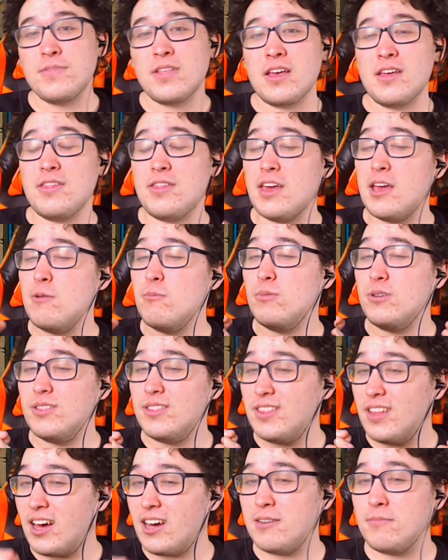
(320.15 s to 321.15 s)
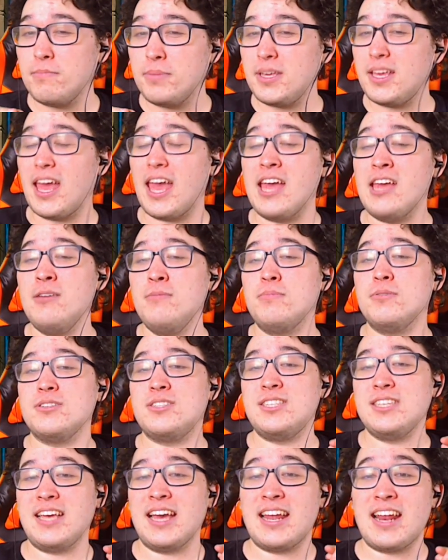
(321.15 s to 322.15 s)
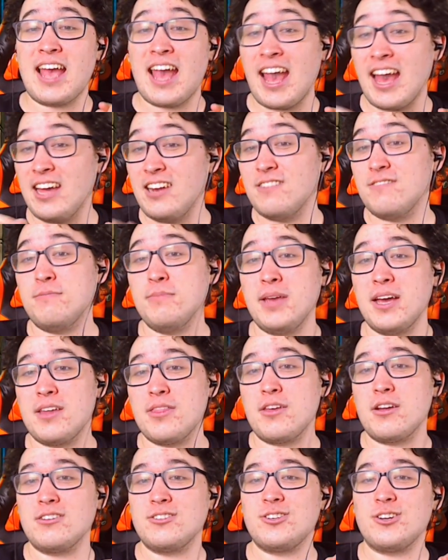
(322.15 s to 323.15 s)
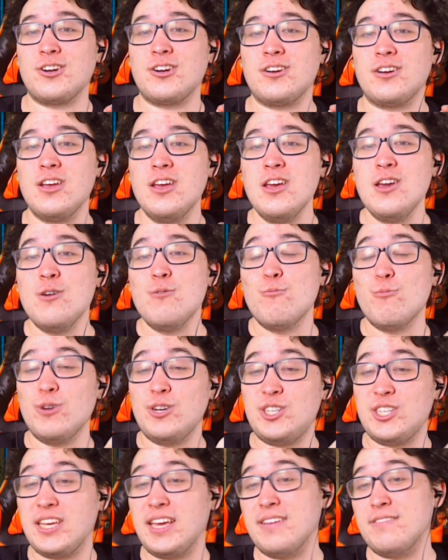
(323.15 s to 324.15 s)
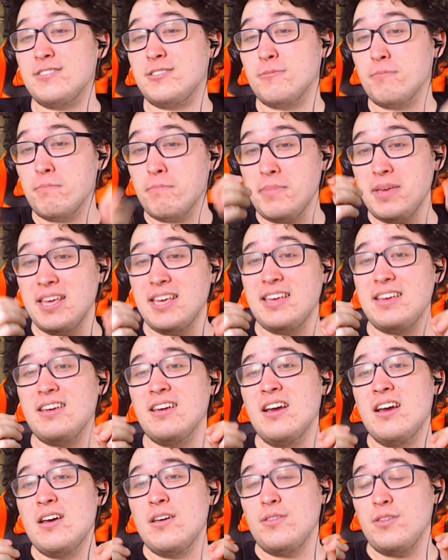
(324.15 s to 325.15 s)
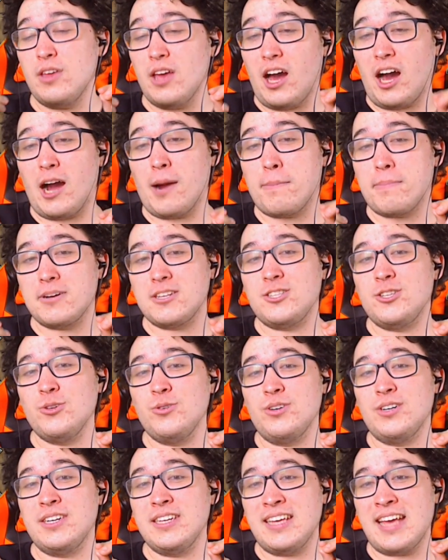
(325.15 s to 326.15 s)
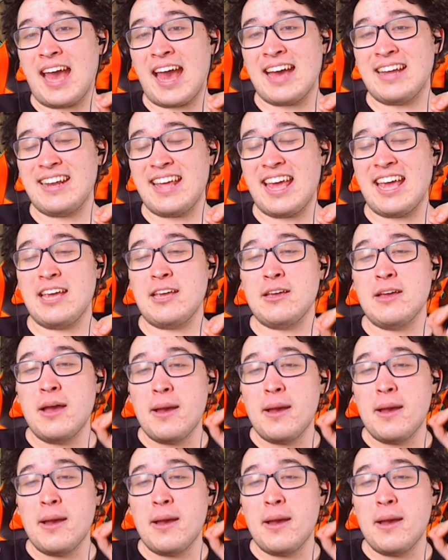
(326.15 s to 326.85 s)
they will not be able to get ahead of me on their turn, which gives me the opportunity at a